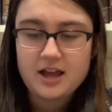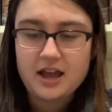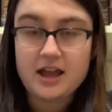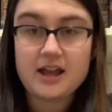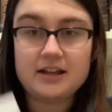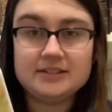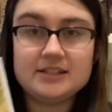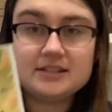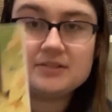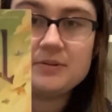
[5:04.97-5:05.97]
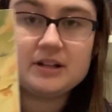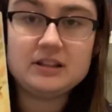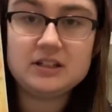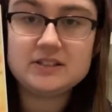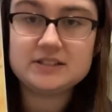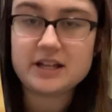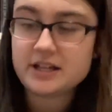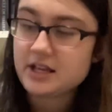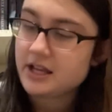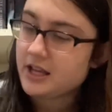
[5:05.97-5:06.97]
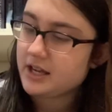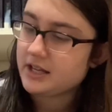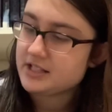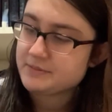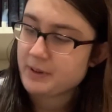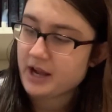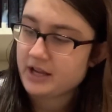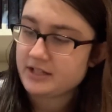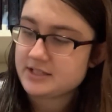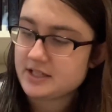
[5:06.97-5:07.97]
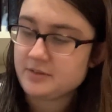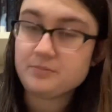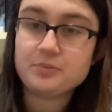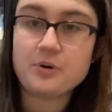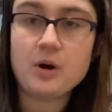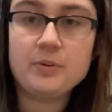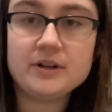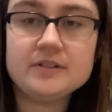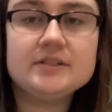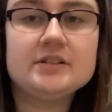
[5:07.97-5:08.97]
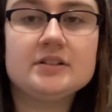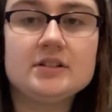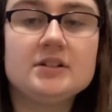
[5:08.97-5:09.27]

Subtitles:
And this is what it looks like. It is by Tim Probert.